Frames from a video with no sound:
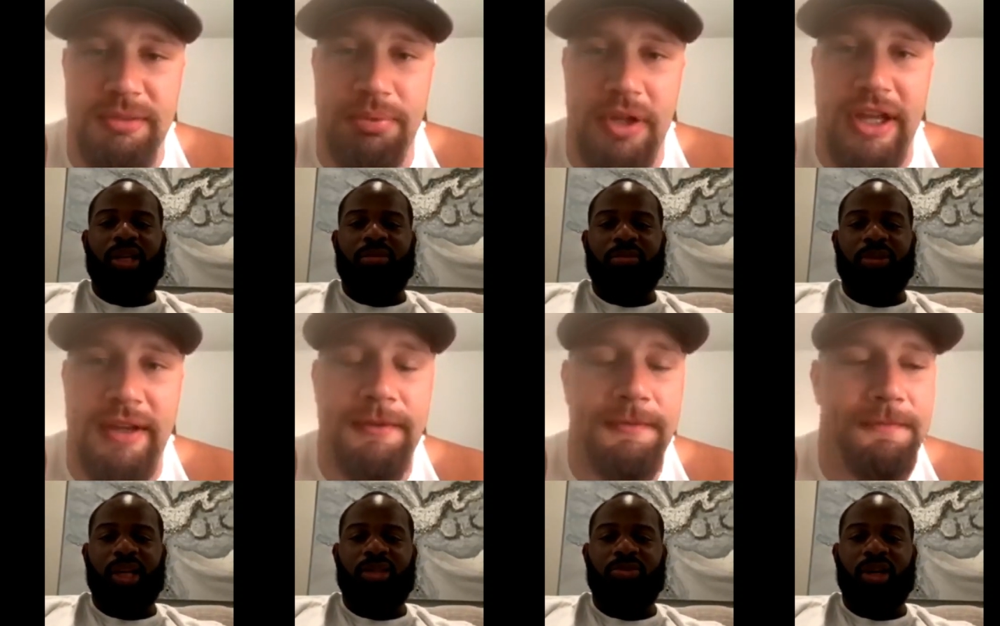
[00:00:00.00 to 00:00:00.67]
Speaker 1: would let me
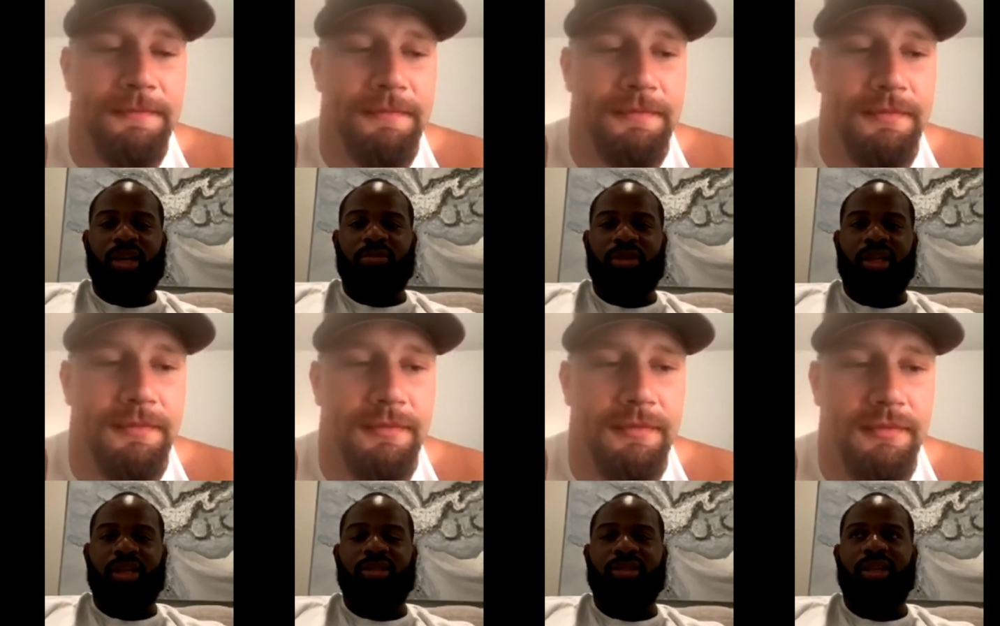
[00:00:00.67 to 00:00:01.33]
play one of them
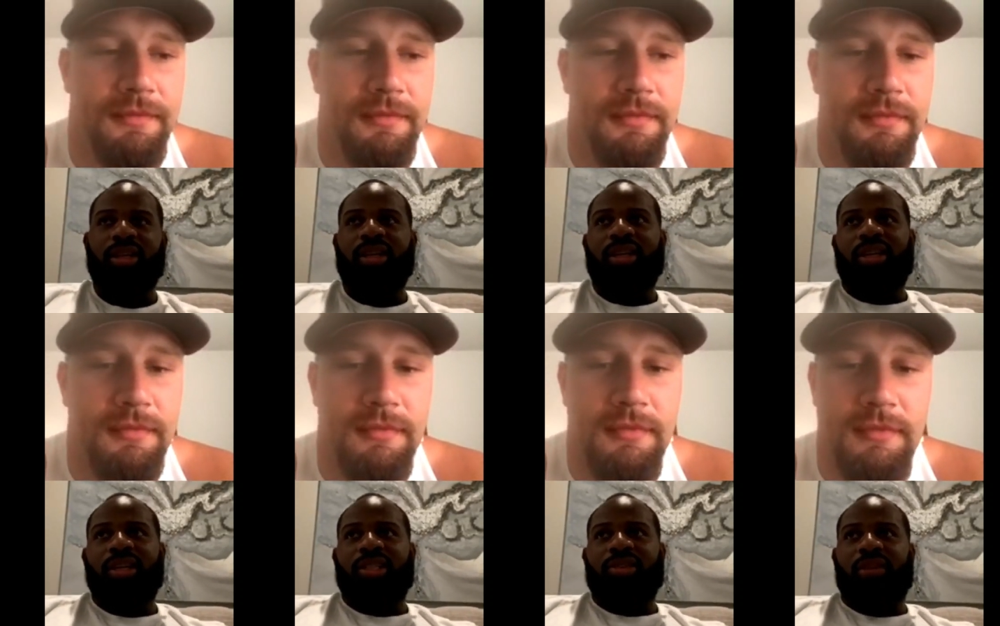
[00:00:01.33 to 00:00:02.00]
deals.
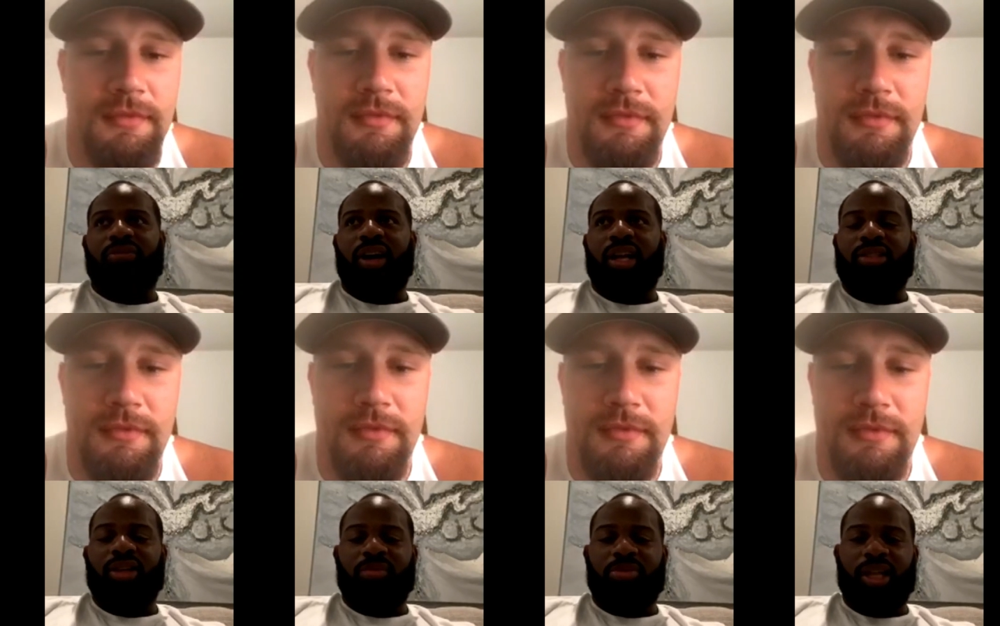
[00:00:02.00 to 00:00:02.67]
So I finally
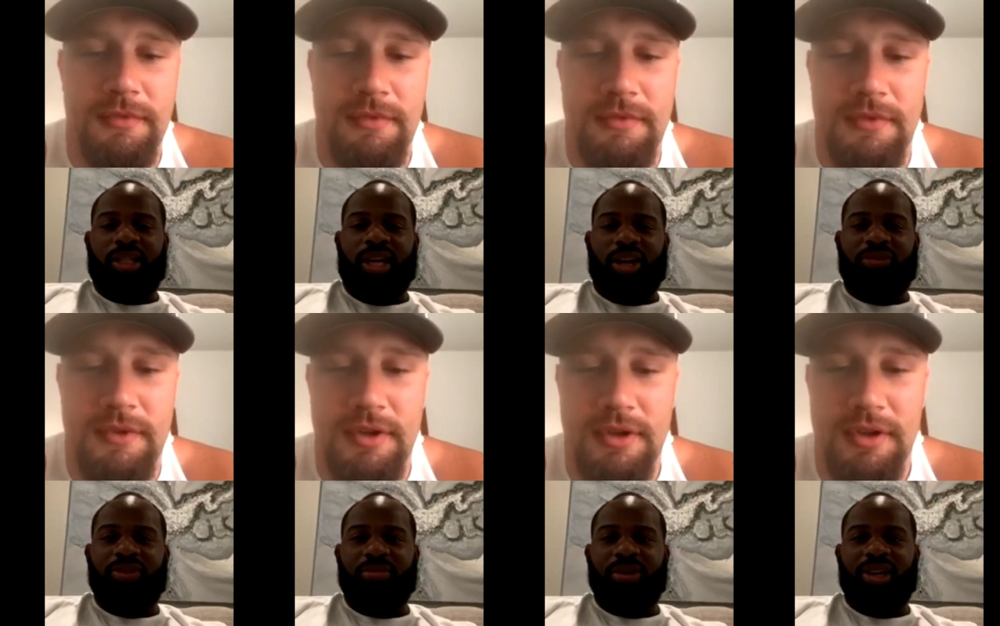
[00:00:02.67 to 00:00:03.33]
started playing tackle
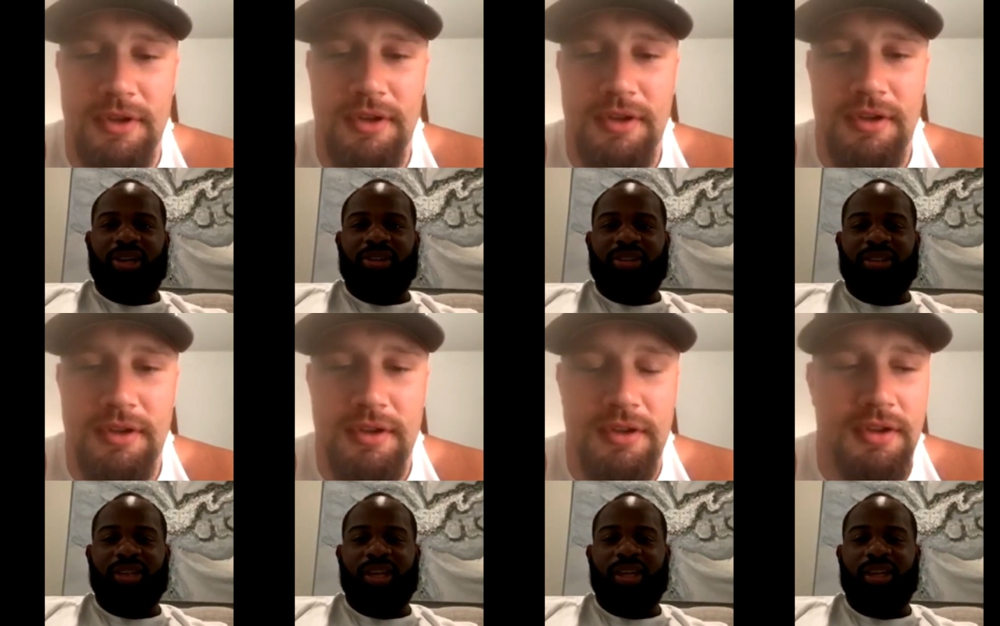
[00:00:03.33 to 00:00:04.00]
football,
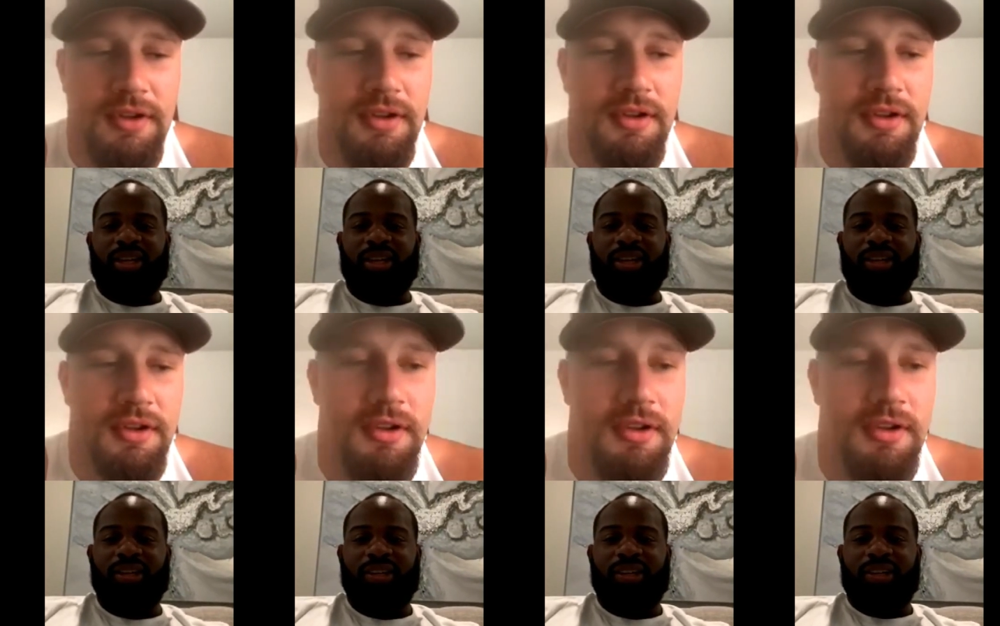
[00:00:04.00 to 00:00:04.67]
and
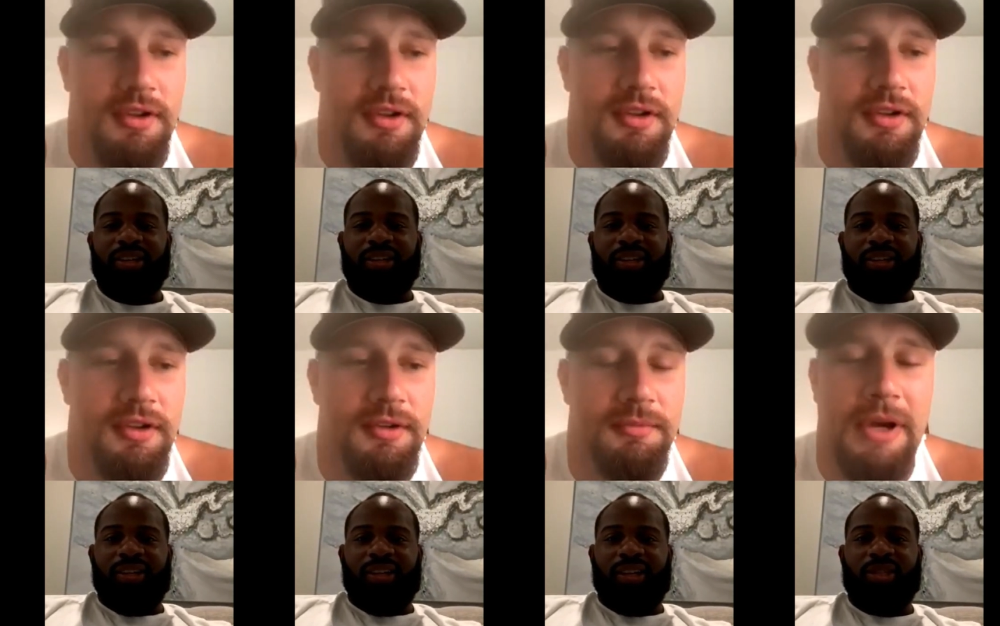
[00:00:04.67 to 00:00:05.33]
uh,
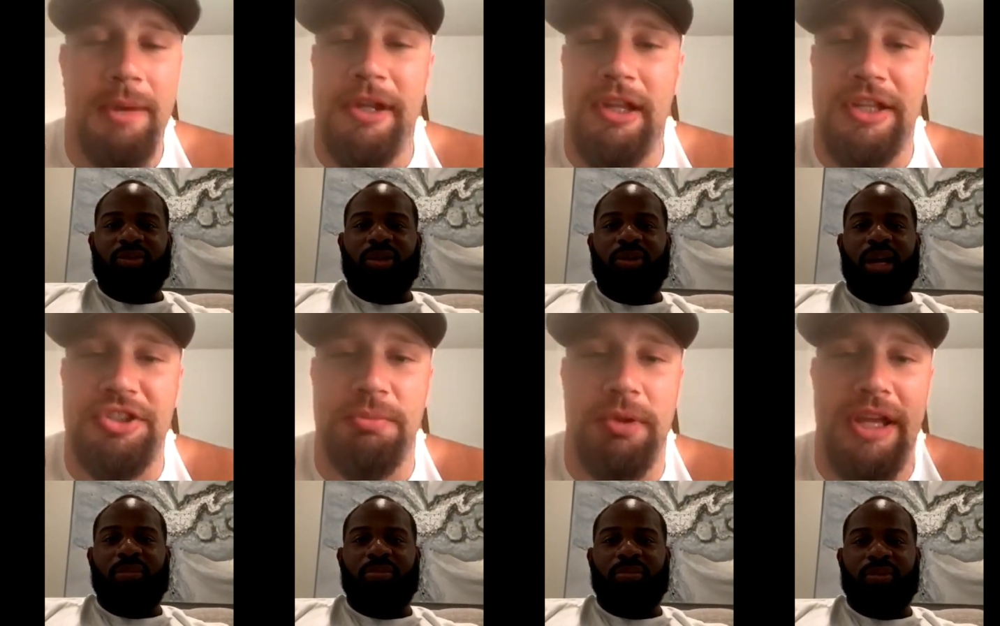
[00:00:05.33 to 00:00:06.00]
and that's really
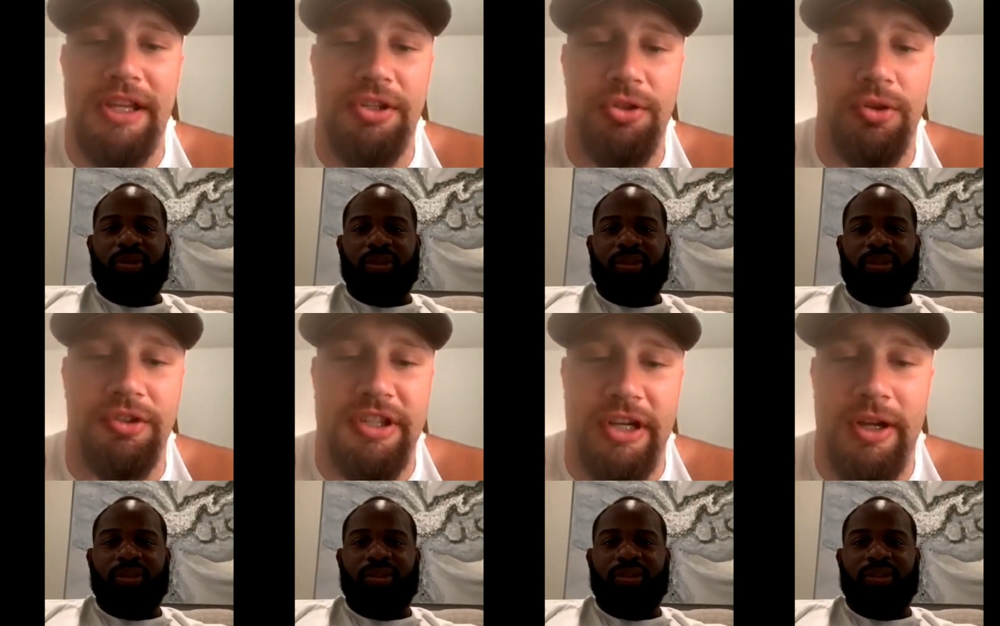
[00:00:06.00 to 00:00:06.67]
let
Speaker 2: you play. You're
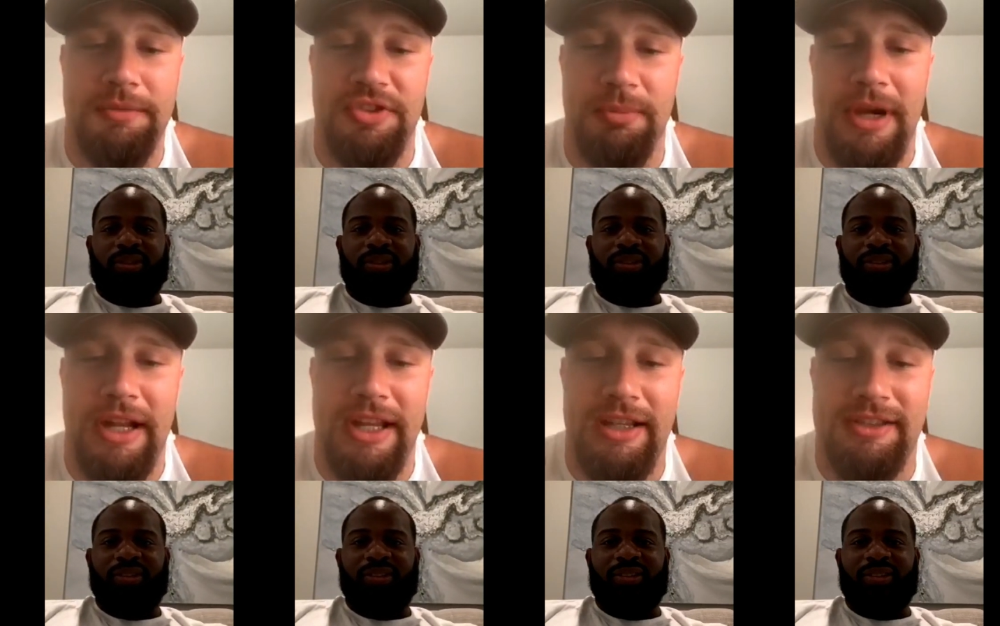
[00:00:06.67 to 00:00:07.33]
gonna tear up
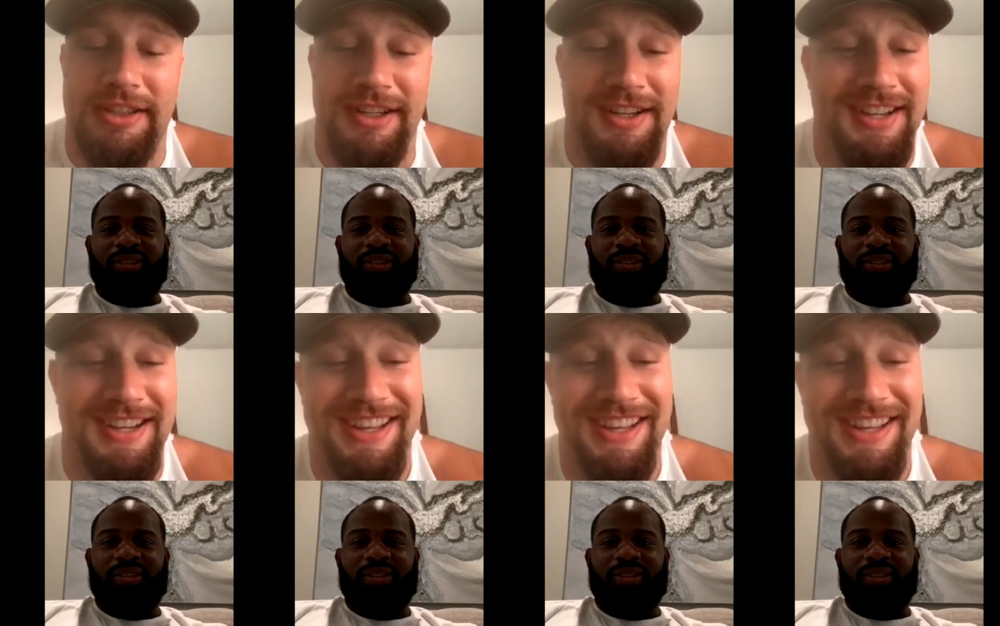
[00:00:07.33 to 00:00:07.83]
somebody out there.